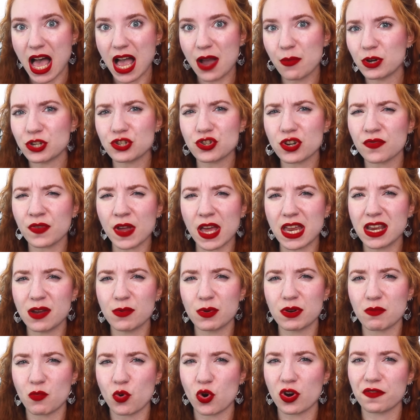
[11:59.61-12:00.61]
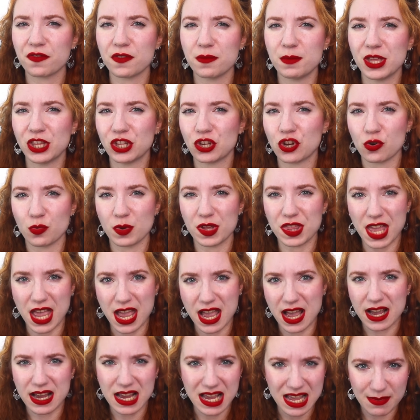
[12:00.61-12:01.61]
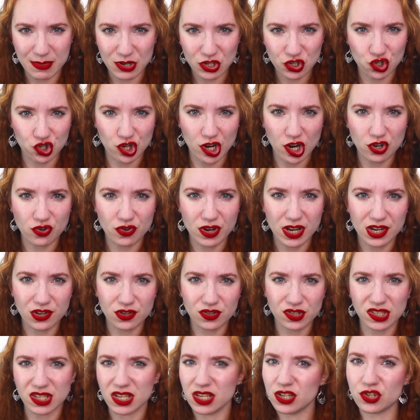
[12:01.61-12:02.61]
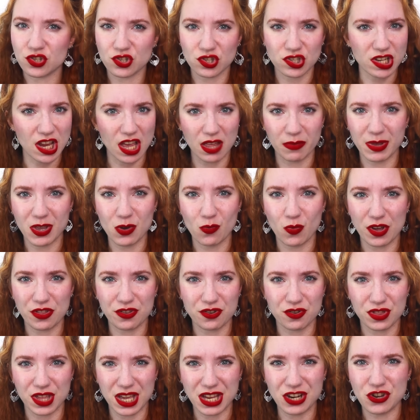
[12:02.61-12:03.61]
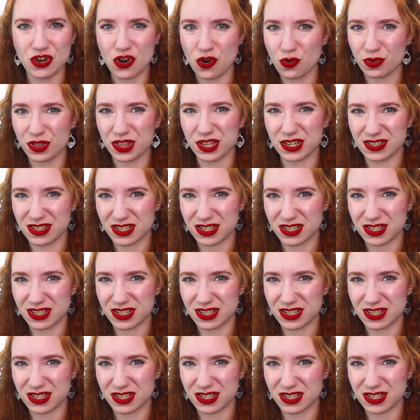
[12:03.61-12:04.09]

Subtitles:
I wonder if anyone more familiar with AI image generators can tell me whether they know the